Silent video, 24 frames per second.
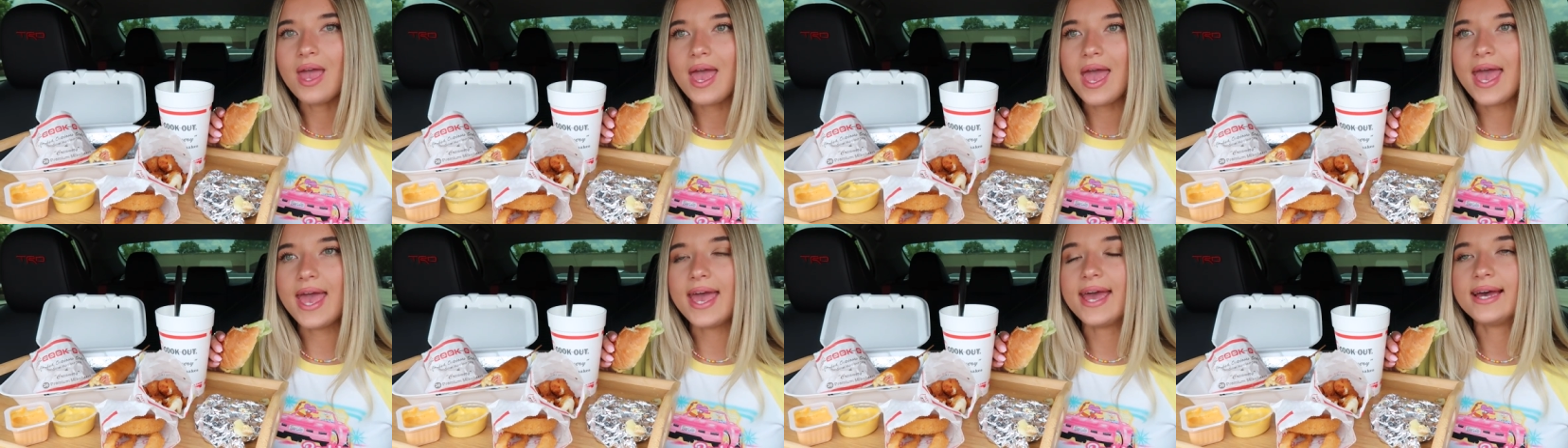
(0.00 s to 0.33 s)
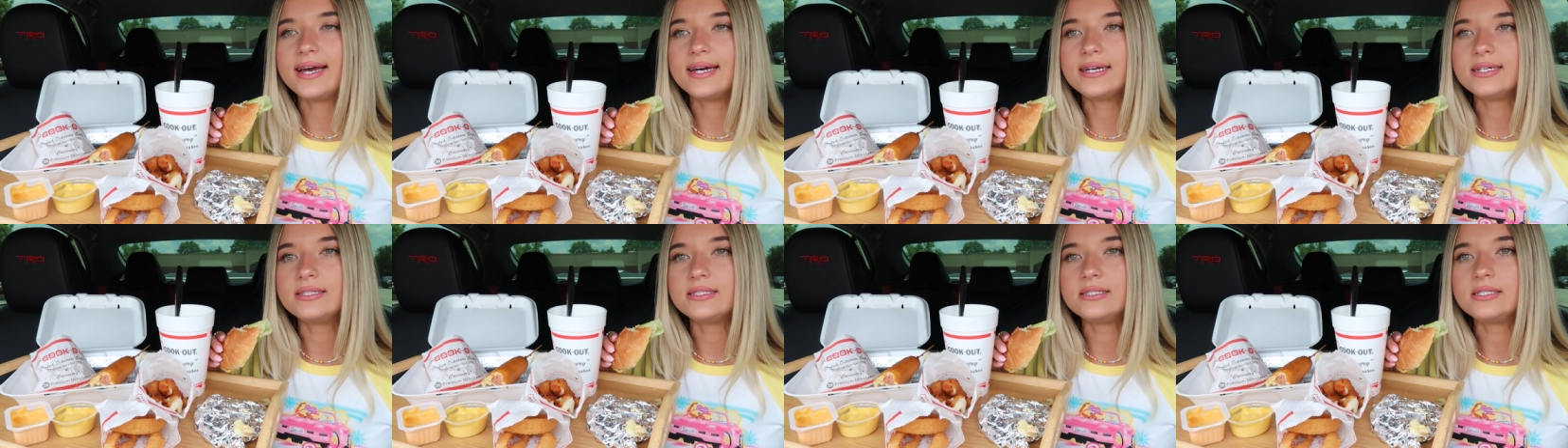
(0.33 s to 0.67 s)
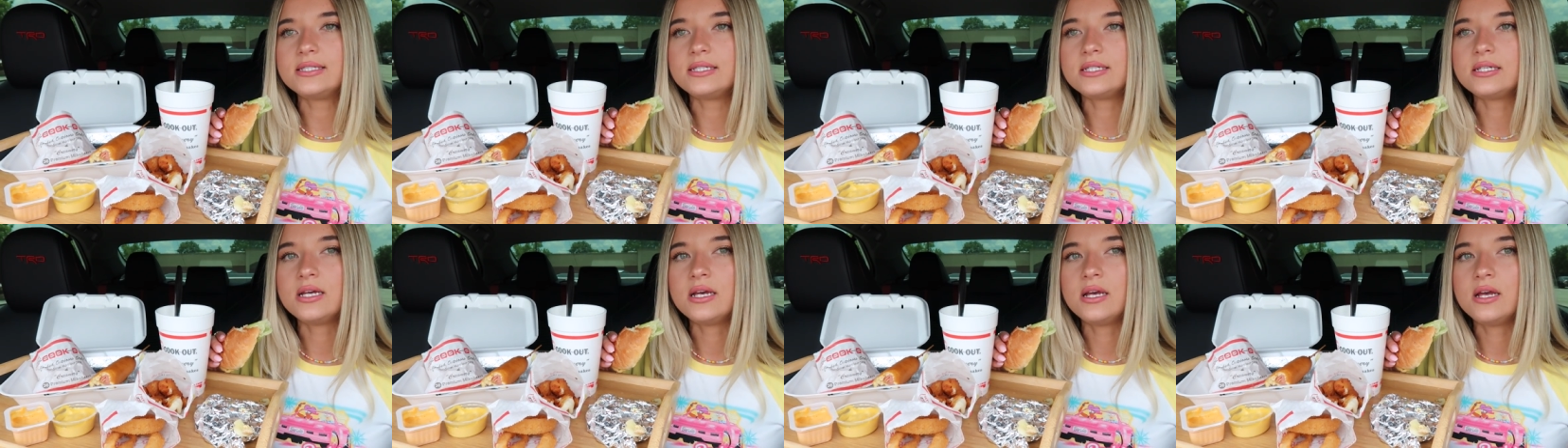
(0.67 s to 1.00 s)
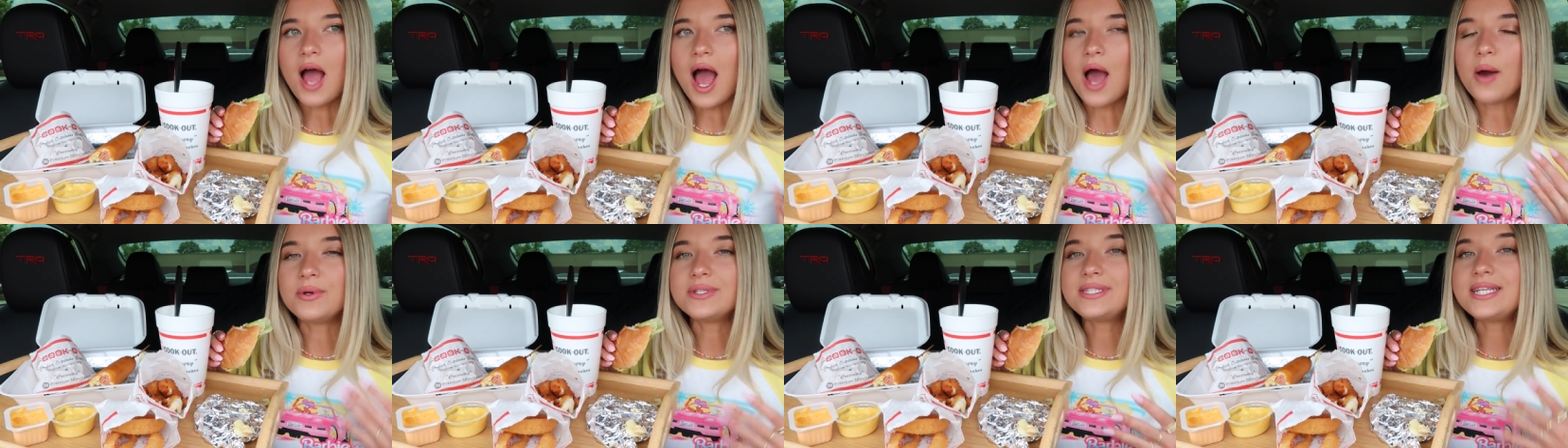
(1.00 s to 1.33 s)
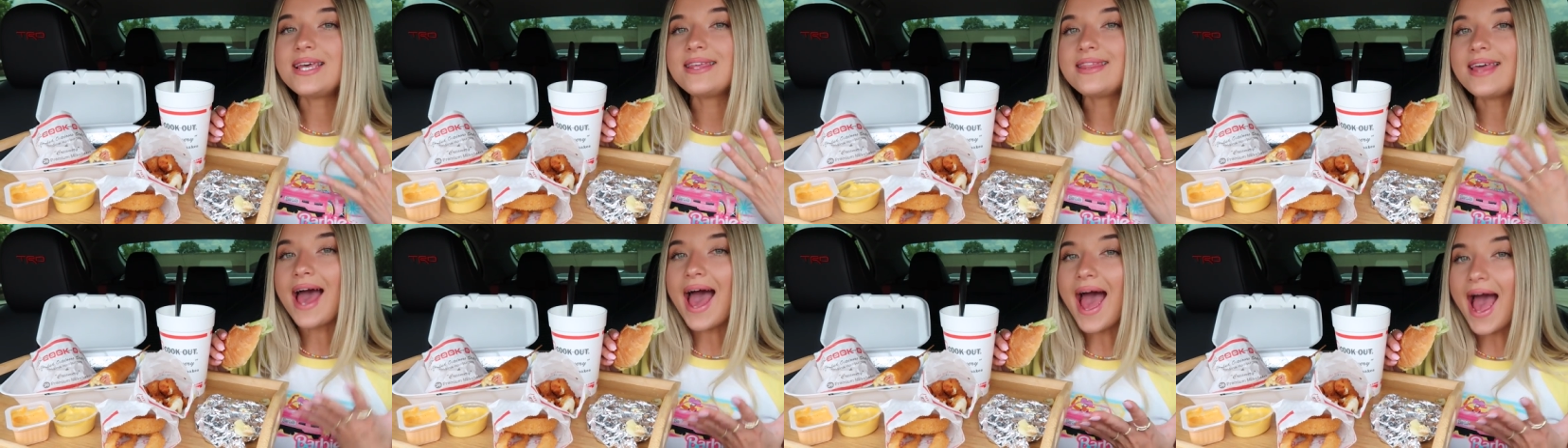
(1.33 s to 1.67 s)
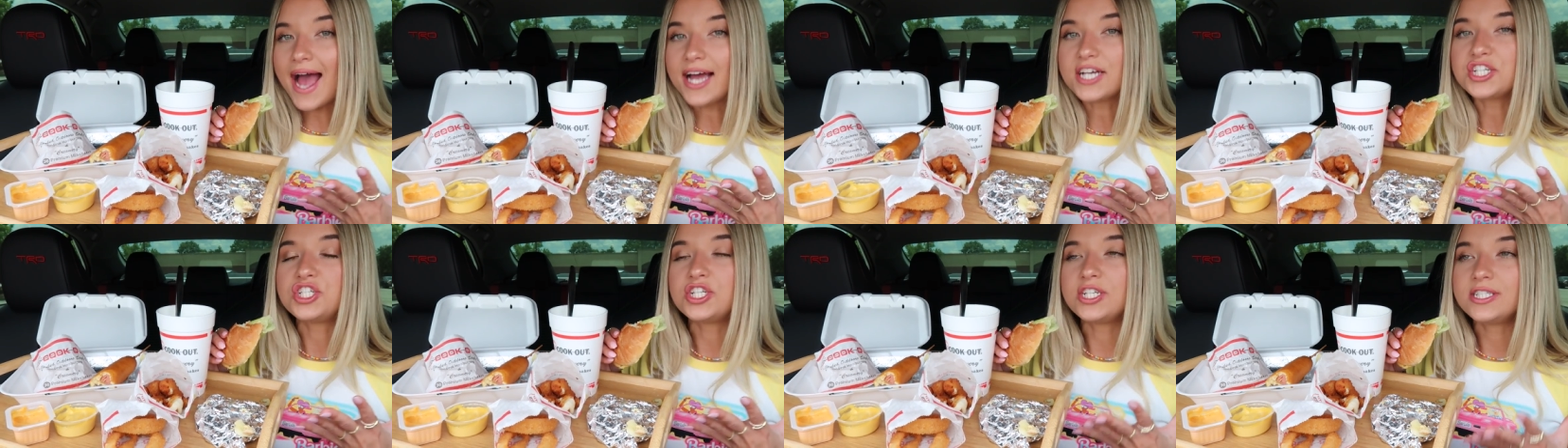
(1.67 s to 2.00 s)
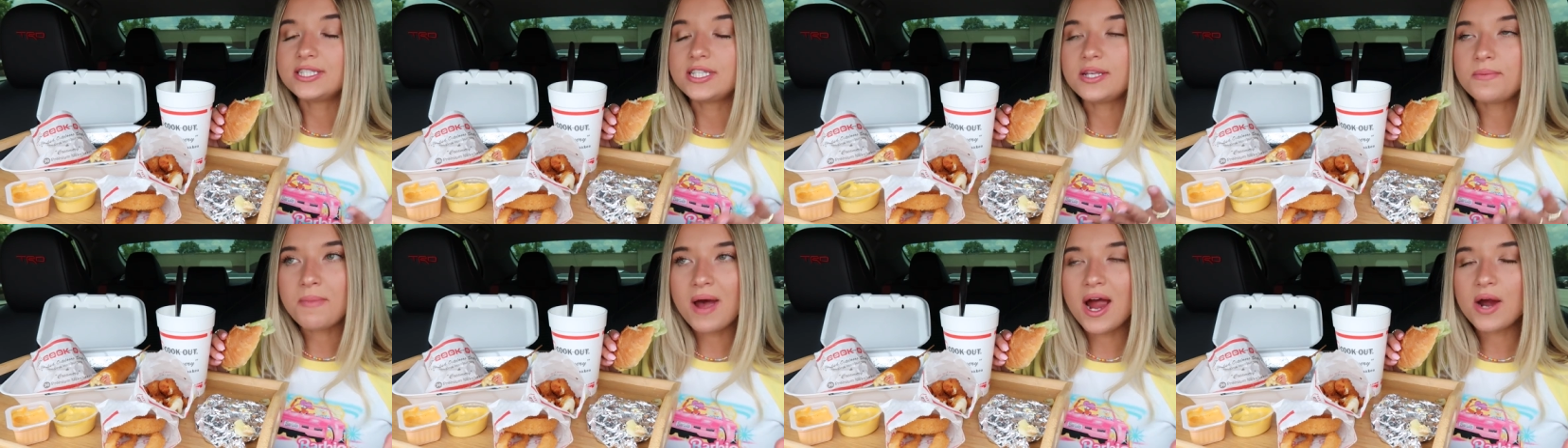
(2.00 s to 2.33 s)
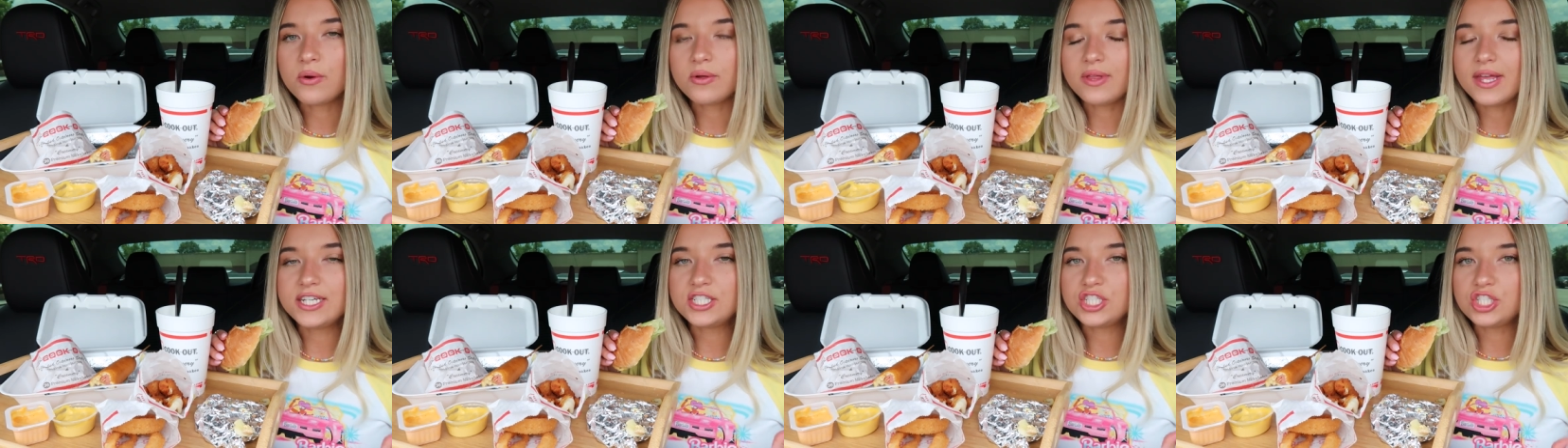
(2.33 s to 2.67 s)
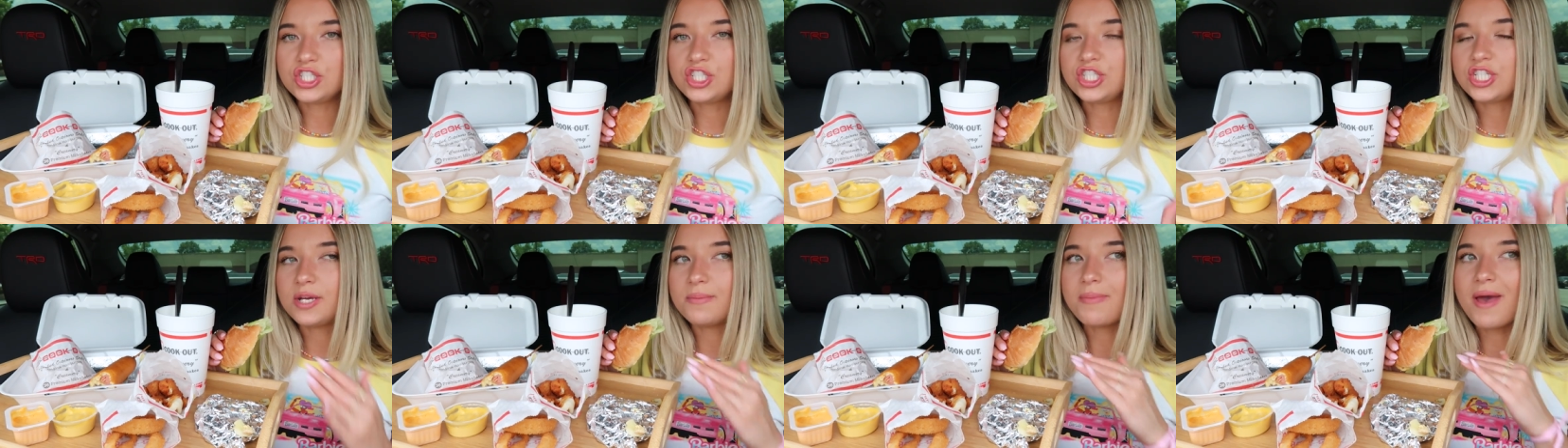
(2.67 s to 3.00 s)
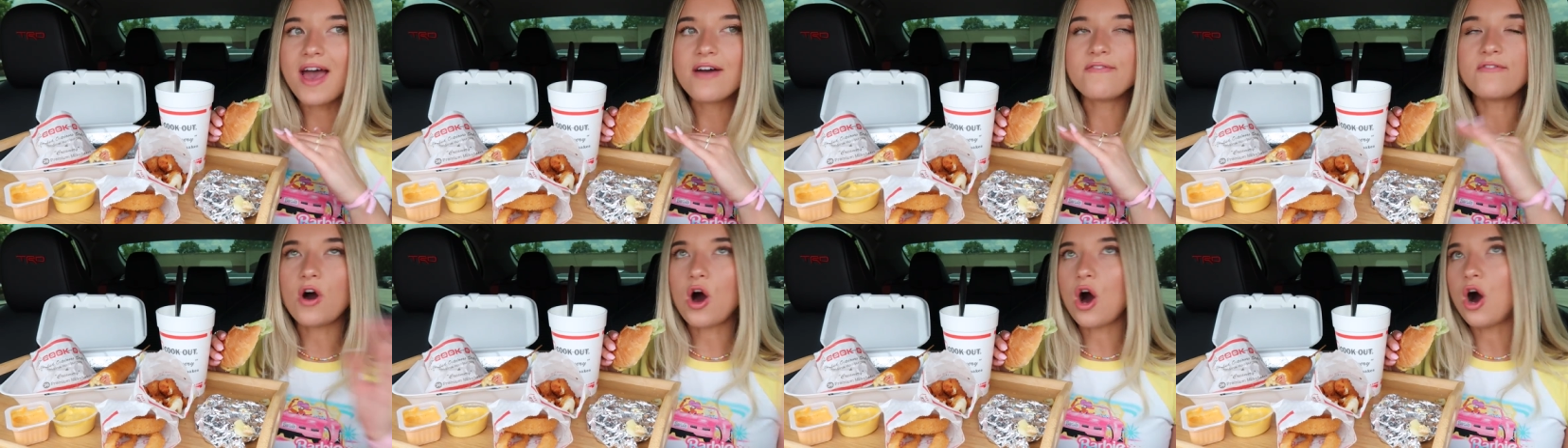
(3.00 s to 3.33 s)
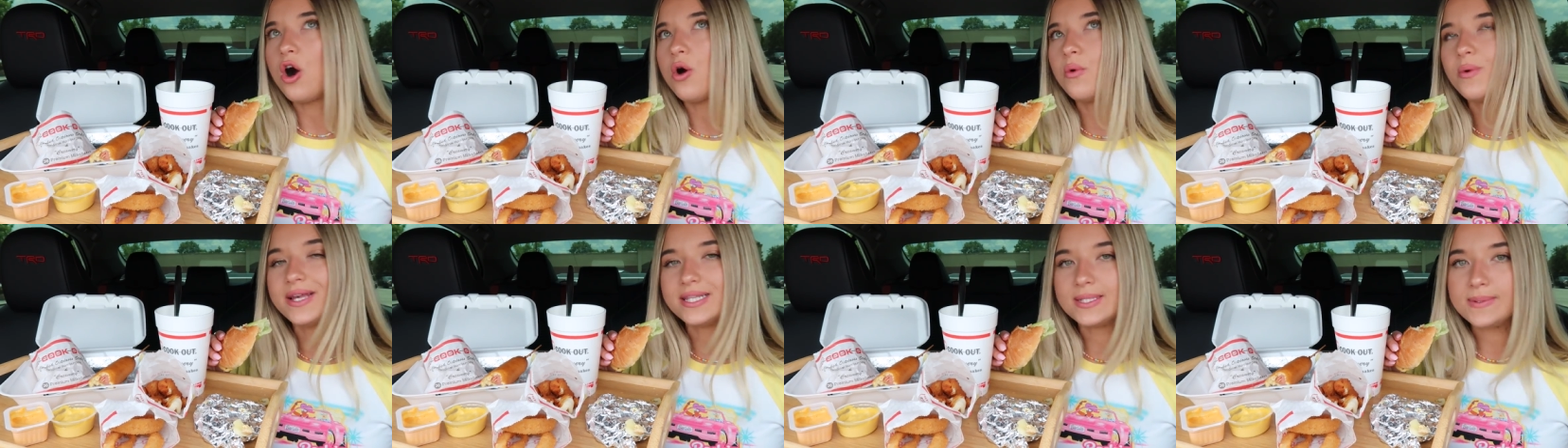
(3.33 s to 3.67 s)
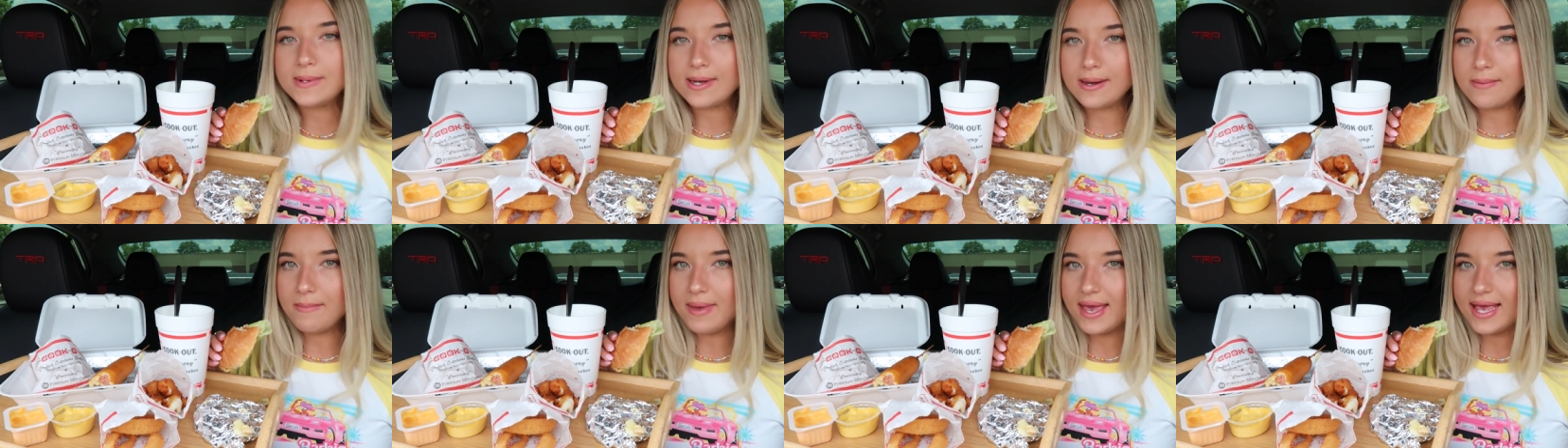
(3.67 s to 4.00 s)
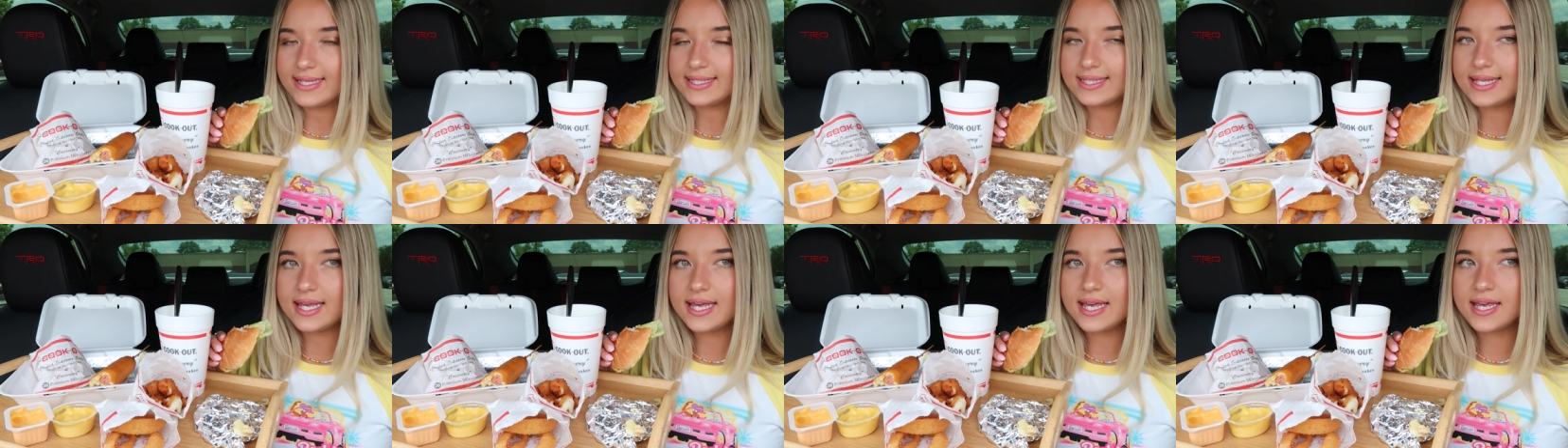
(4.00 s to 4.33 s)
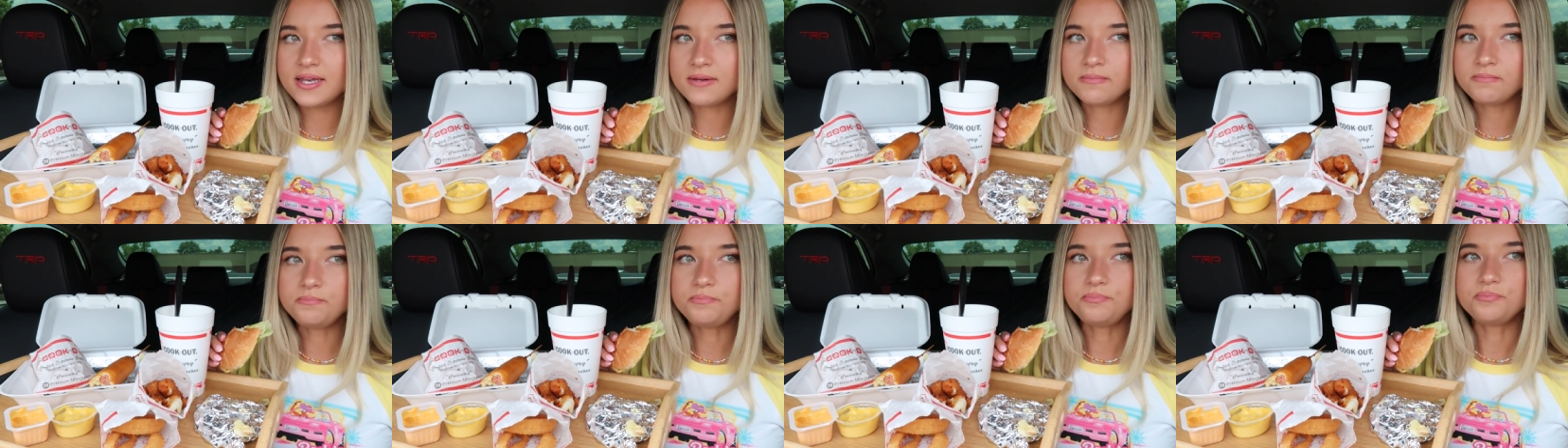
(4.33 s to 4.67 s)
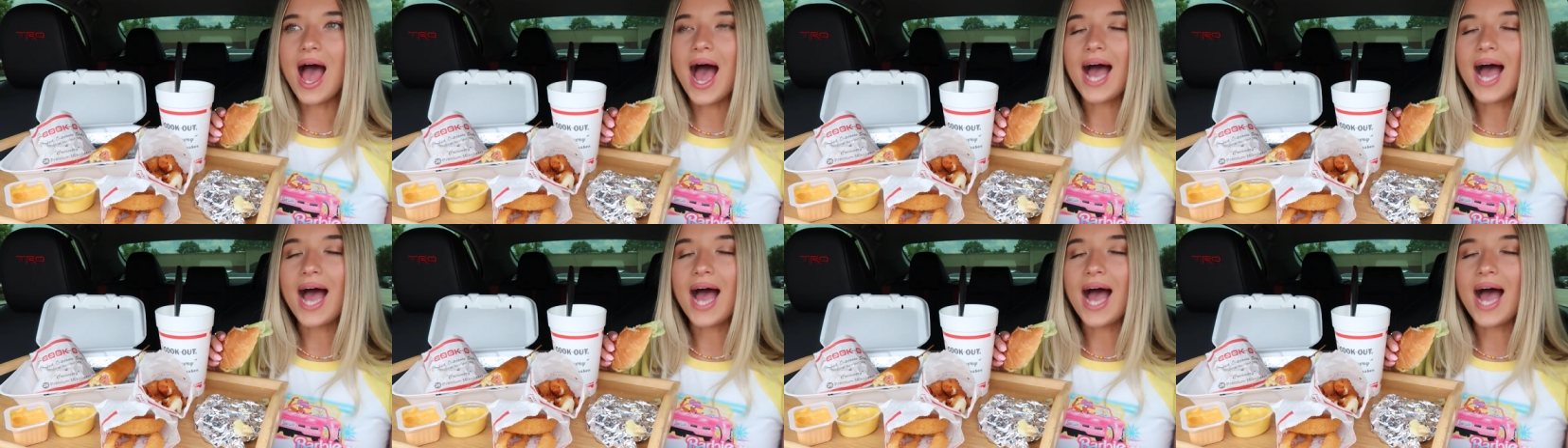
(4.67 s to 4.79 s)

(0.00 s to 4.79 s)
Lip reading: And I would say the actions in my relationship have always been amazing.